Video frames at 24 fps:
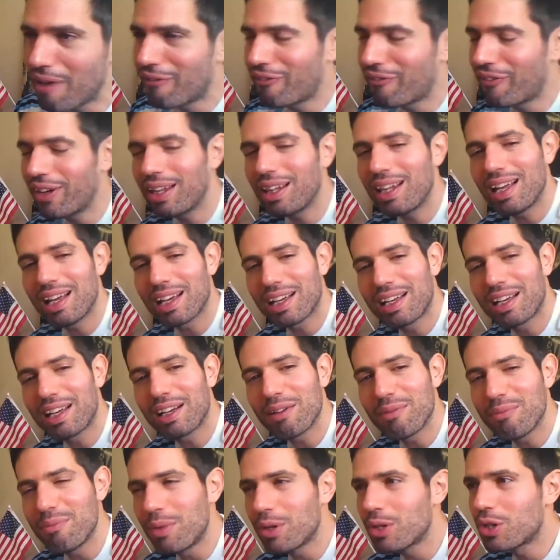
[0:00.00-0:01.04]
I feel
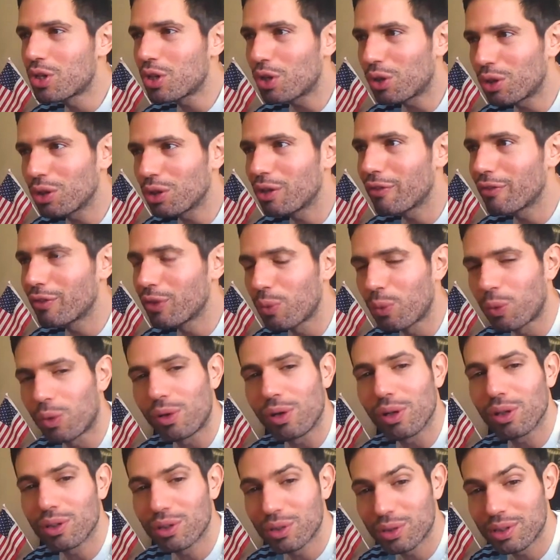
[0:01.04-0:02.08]
like majority of the
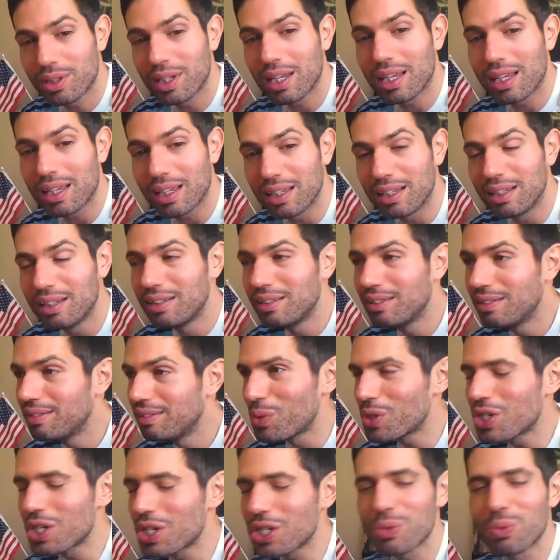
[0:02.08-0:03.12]
world today,
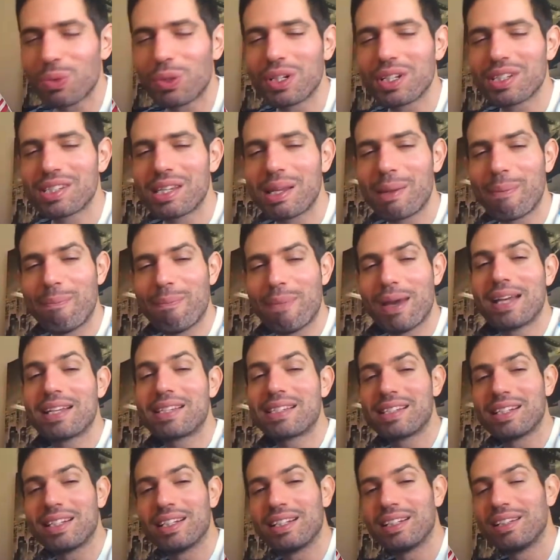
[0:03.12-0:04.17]
we just want to see
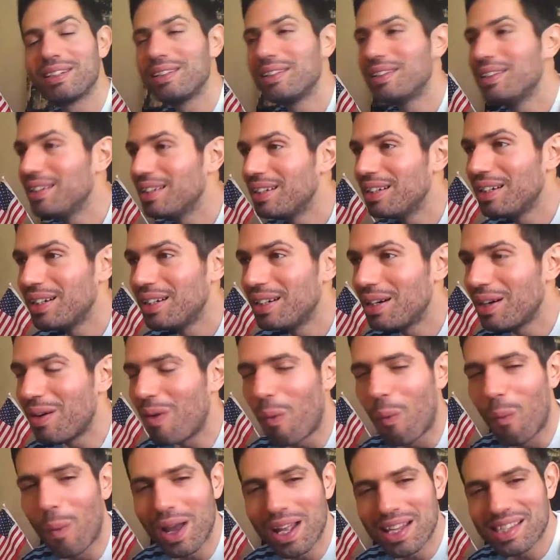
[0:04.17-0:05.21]
Messi
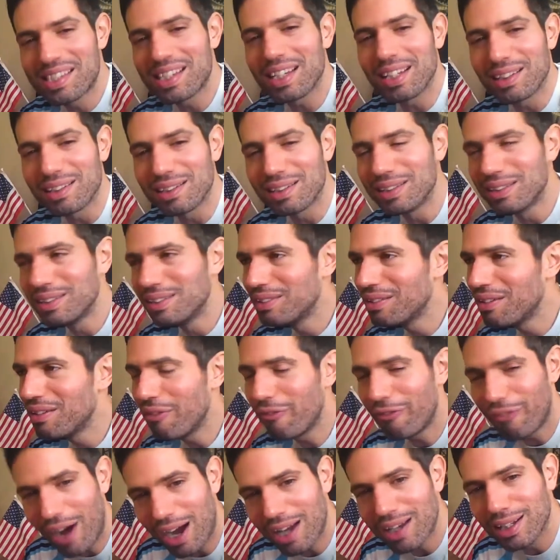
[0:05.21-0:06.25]
wins it.
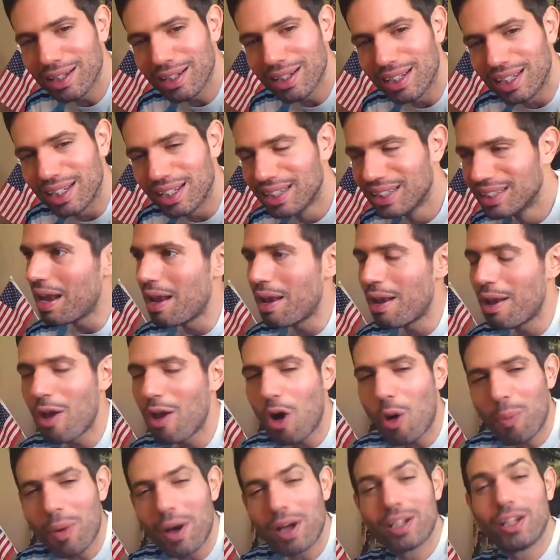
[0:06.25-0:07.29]
Finally,
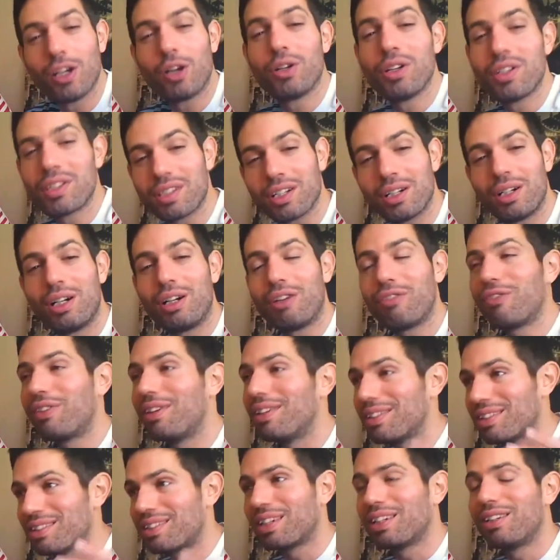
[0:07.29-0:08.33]
nobody on this earth
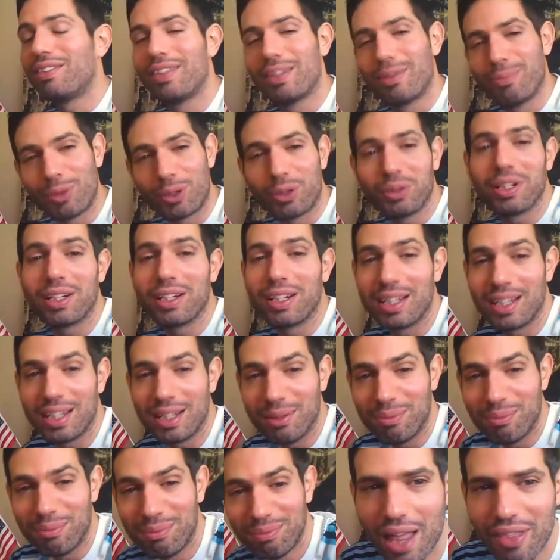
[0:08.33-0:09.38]
deserves it more than
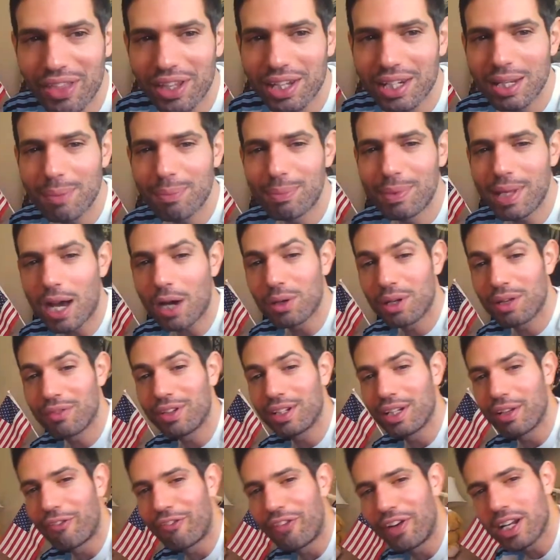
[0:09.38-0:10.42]
him. I think deep down,
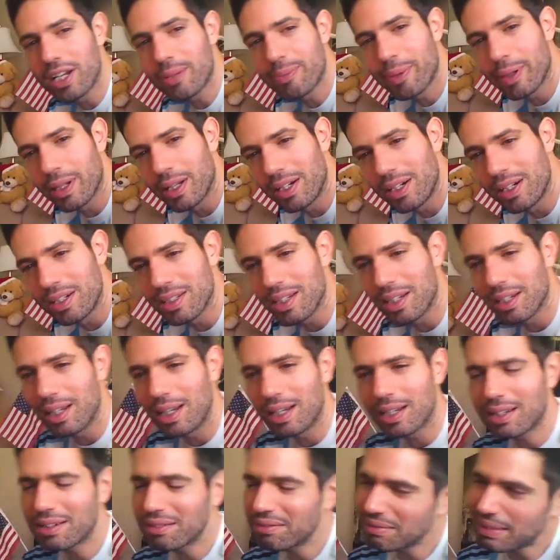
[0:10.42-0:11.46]
even the French players are
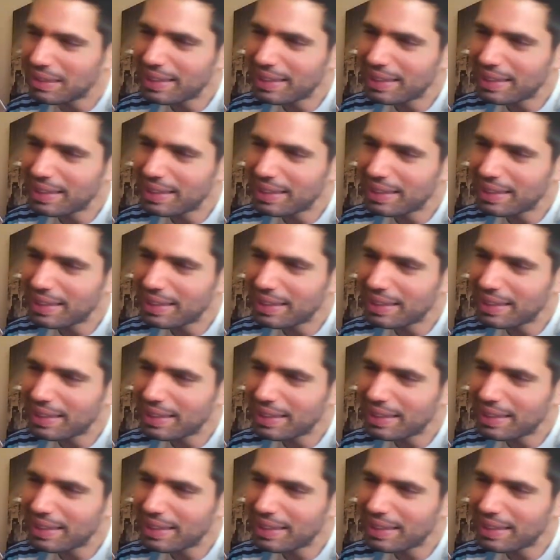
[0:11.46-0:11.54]
like,